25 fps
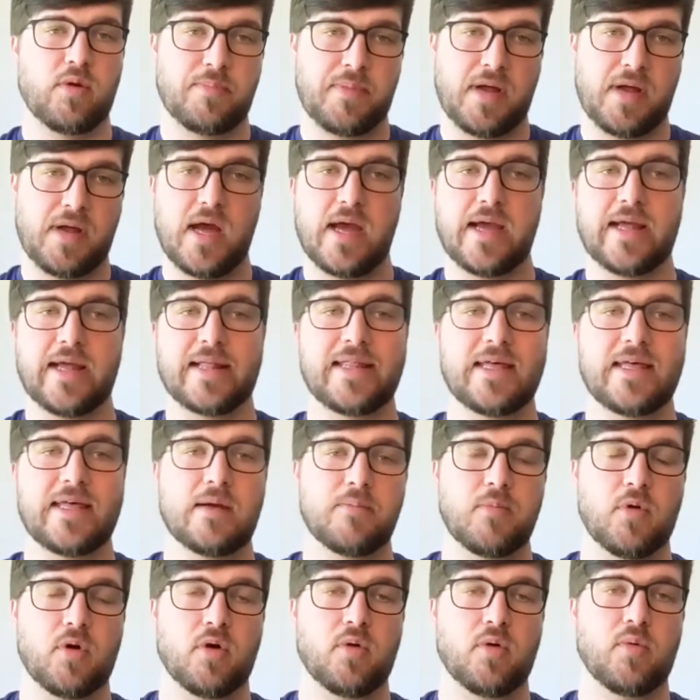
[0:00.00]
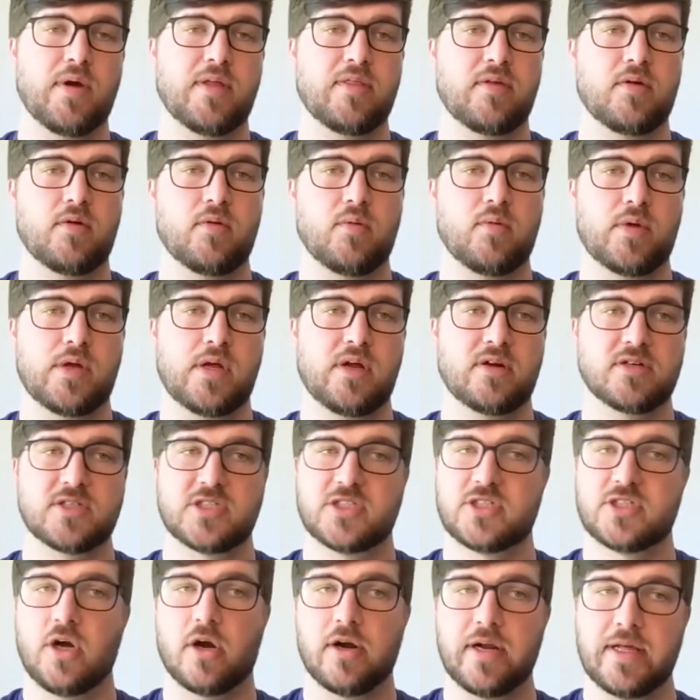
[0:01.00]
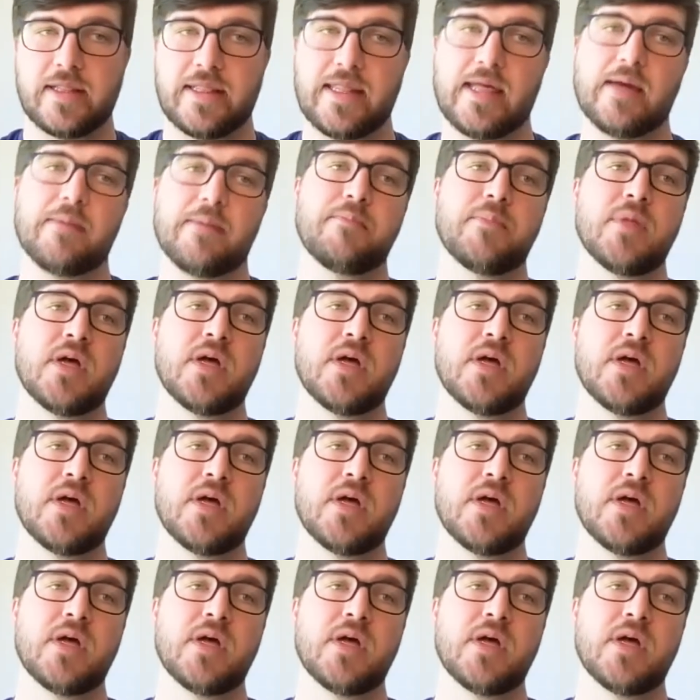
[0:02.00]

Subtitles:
whether we're buying them or whether we are starting them.